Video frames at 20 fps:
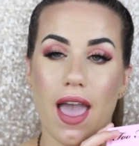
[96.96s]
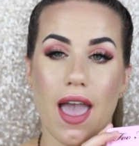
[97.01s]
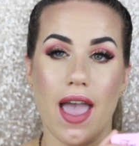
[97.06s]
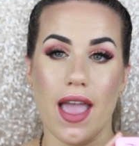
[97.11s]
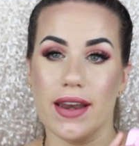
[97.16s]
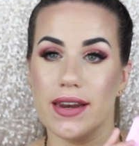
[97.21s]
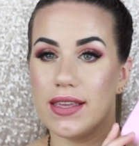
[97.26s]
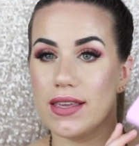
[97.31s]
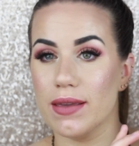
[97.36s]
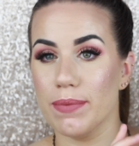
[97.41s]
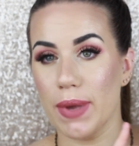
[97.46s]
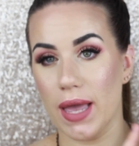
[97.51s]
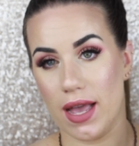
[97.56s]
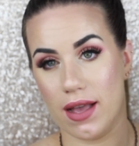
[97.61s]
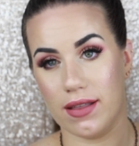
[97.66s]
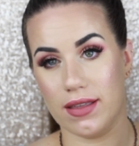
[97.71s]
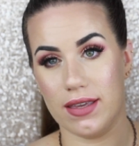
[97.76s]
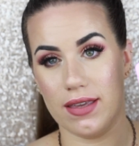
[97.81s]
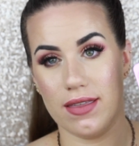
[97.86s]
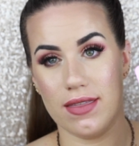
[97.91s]
Any
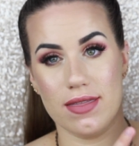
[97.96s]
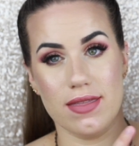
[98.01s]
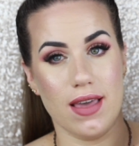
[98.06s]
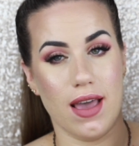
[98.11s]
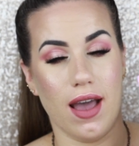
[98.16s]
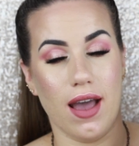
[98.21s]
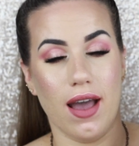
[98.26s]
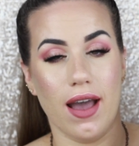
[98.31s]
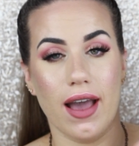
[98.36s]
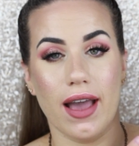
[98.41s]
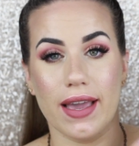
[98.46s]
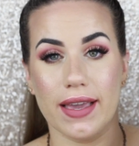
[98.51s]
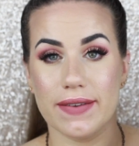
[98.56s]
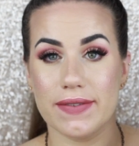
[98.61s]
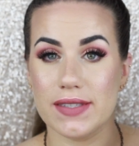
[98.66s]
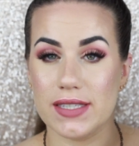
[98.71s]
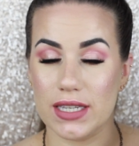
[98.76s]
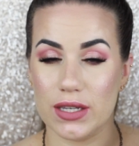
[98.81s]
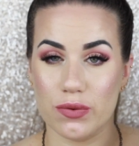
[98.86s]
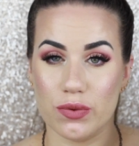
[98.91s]
palette that
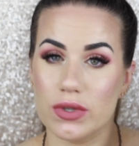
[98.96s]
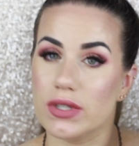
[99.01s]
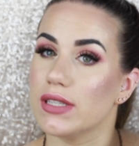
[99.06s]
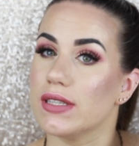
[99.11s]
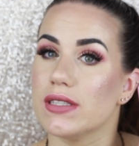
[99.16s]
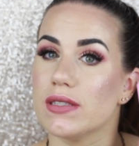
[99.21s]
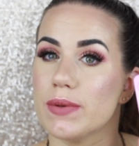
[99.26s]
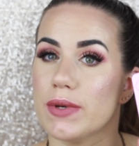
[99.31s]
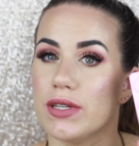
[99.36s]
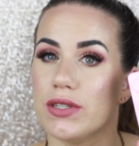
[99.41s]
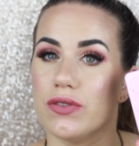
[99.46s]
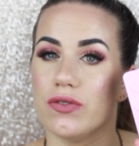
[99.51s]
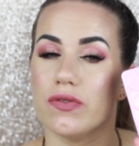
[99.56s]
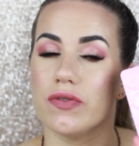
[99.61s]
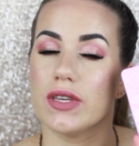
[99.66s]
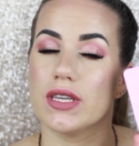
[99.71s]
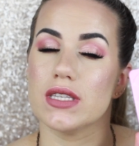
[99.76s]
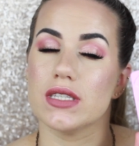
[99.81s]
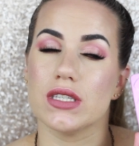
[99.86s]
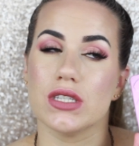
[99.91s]
I've seen released by Too
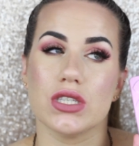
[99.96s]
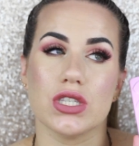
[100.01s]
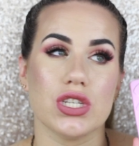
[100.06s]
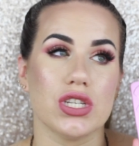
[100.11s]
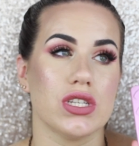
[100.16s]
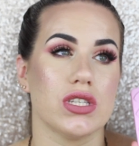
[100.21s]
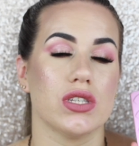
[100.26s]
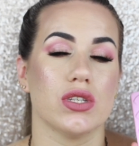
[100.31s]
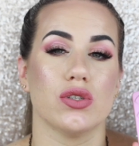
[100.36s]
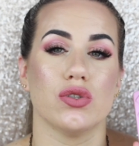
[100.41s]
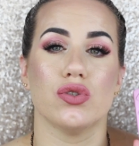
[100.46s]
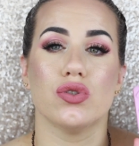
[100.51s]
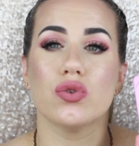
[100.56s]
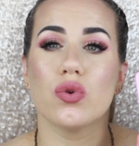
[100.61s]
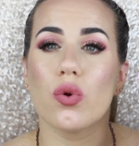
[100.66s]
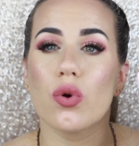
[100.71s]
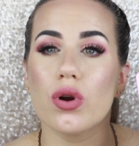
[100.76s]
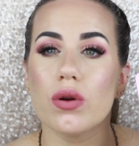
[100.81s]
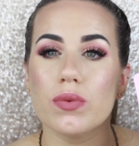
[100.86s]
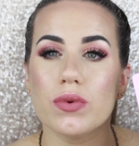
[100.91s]
Faced is just
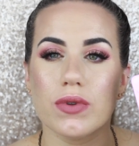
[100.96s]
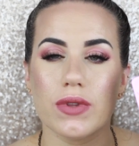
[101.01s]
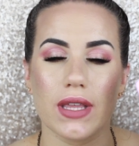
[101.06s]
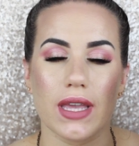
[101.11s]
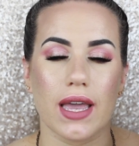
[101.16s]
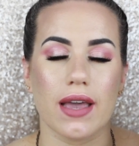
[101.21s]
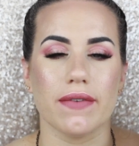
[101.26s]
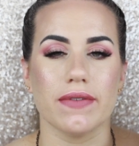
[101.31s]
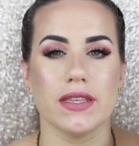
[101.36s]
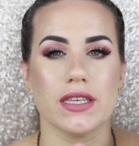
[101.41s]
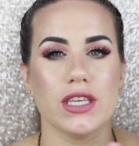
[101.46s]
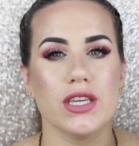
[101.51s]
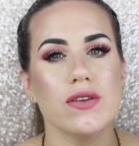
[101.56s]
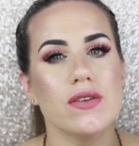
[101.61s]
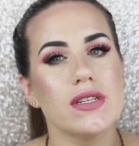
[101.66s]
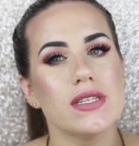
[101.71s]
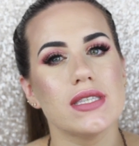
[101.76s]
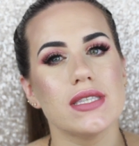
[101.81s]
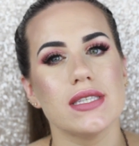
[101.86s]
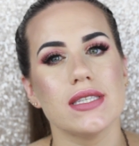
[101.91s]
adorable. They have the
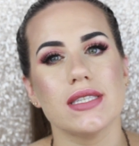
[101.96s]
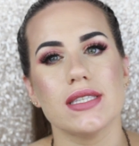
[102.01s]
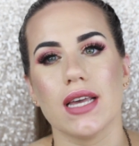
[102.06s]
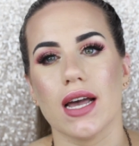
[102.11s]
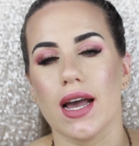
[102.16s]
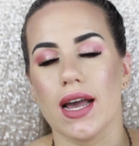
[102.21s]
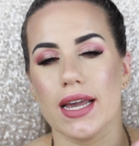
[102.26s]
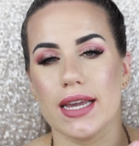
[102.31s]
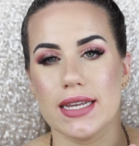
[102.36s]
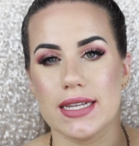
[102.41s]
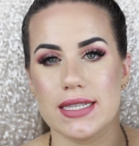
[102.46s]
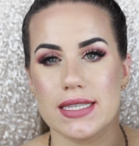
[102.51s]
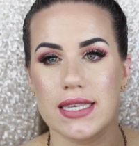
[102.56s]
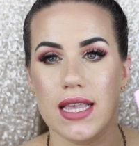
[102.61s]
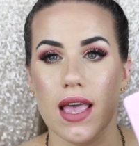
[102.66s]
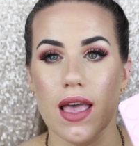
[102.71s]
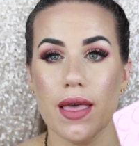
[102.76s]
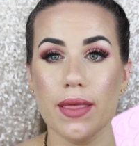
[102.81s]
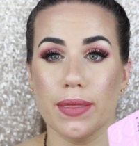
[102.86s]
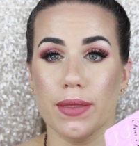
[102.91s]
cutest designs,
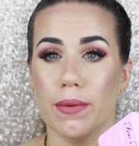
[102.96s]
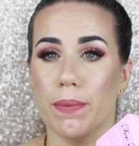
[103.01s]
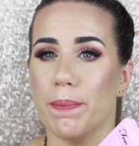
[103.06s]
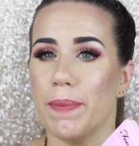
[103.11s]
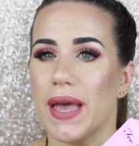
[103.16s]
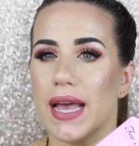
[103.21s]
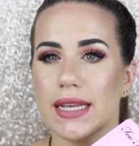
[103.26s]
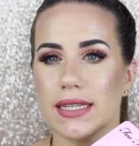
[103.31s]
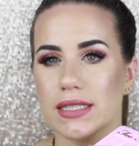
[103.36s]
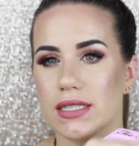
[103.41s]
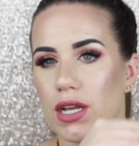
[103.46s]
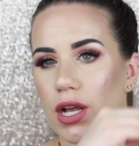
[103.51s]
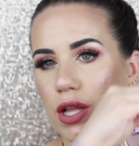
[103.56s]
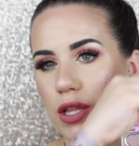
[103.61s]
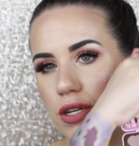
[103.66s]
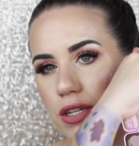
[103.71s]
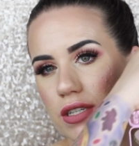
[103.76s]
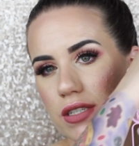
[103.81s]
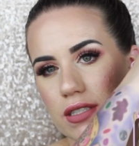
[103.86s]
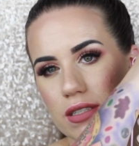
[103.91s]
the best
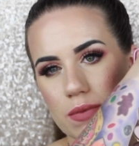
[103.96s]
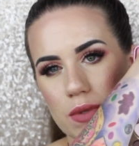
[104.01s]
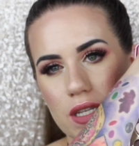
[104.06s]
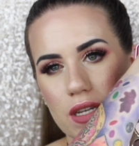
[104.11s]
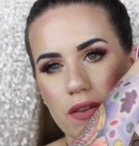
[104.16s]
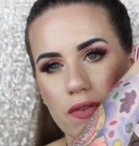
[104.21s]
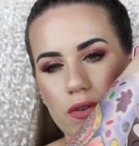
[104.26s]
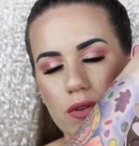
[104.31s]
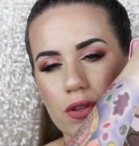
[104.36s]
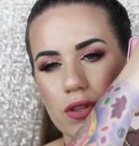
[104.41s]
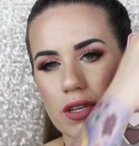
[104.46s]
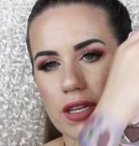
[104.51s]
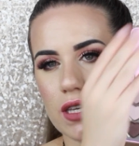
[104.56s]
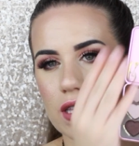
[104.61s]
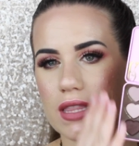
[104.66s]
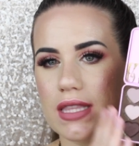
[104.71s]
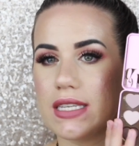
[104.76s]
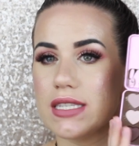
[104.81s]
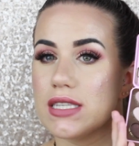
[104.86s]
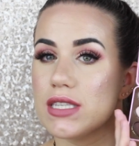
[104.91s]
colors. I mean, if you look
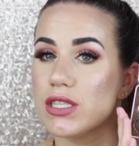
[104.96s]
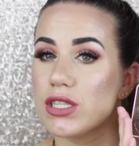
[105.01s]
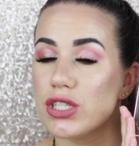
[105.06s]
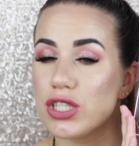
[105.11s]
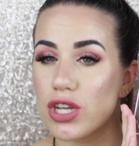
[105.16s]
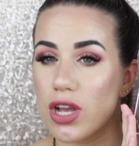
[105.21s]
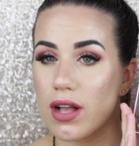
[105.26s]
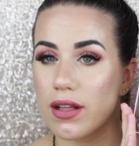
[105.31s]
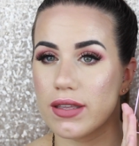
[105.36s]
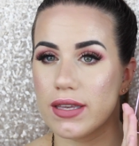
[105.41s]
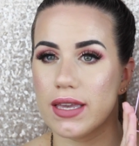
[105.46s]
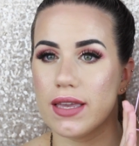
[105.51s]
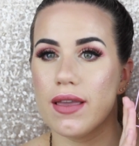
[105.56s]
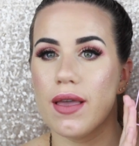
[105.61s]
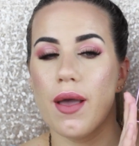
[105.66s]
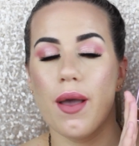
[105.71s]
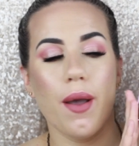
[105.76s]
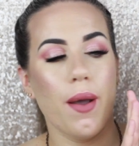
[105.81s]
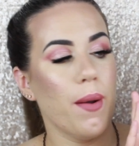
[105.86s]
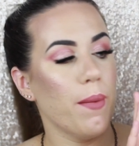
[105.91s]
at, this is the chocolate
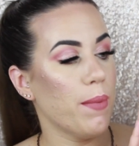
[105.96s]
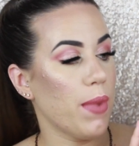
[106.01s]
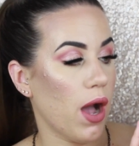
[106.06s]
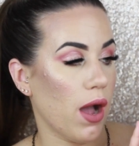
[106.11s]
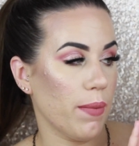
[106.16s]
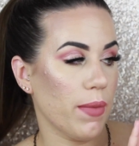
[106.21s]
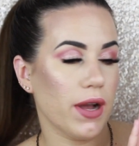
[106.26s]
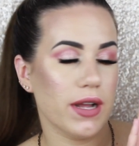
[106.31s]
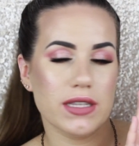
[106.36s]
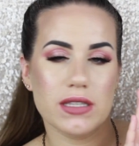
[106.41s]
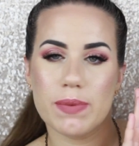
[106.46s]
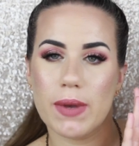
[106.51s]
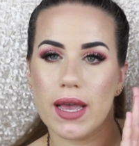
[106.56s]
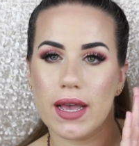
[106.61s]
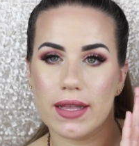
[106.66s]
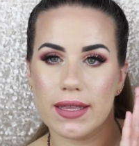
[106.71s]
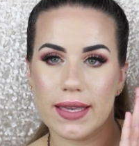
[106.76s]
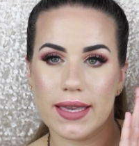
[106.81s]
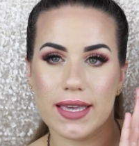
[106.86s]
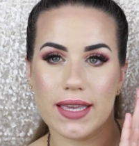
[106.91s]
bonbons
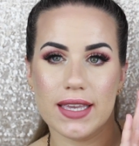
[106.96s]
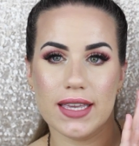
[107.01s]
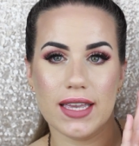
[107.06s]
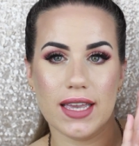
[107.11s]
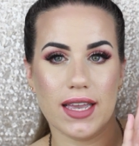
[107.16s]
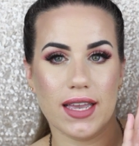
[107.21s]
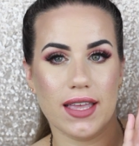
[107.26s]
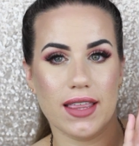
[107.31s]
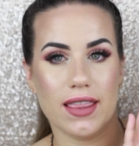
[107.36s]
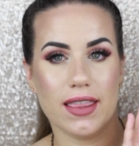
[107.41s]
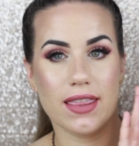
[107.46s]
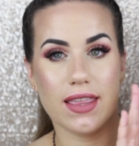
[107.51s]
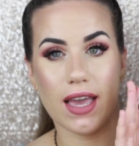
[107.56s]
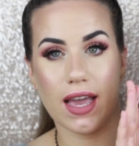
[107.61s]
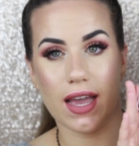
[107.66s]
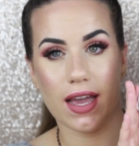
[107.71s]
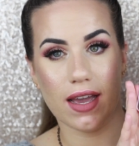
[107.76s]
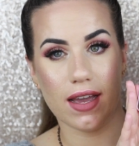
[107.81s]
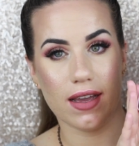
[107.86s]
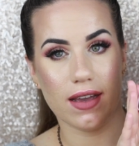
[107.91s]
palette
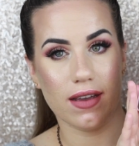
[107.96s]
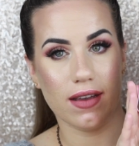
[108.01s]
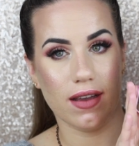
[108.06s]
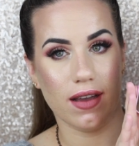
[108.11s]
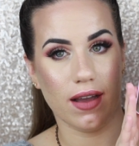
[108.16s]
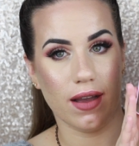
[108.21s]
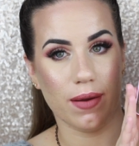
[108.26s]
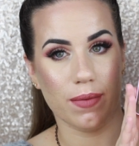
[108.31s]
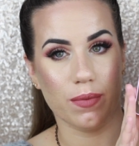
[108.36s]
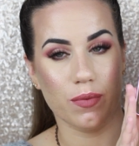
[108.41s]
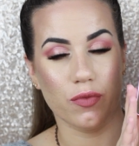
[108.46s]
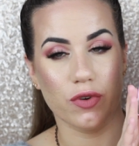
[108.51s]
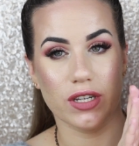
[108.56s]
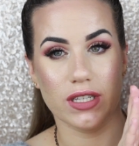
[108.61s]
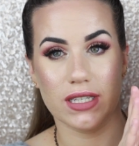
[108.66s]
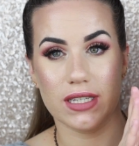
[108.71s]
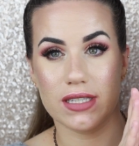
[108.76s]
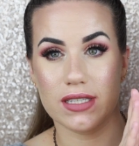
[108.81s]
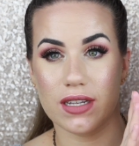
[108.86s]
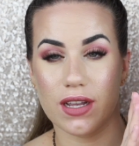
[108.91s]
that
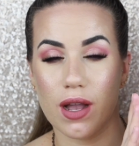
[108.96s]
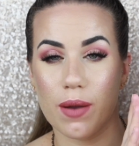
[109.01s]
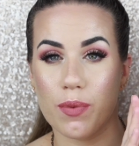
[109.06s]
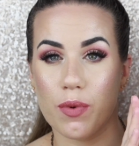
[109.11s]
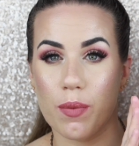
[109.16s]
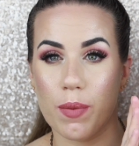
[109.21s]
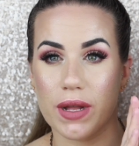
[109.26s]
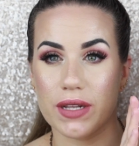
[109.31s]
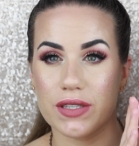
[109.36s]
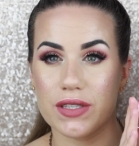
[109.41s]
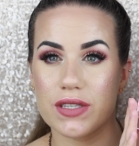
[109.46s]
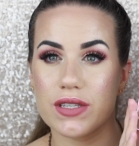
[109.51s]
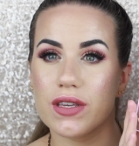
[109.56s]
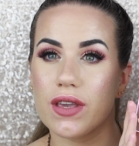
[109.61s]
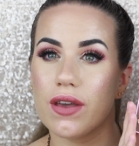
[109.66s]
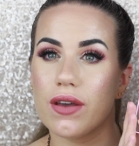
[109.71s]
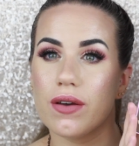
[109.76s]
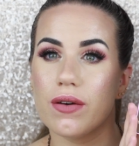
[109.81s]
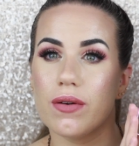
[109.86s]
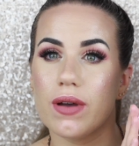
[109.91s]
released a couple months
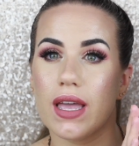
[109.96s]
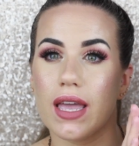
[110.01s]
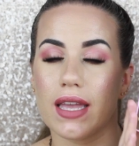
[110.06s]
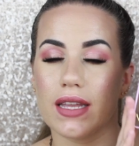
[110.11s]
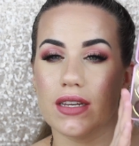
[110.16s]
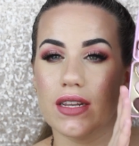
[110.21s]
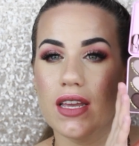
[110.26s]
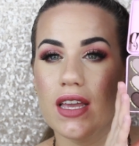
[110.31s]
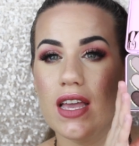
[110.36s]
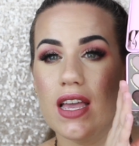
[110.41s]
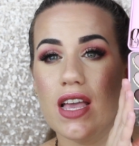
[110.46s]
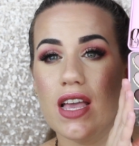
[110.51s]
ago, and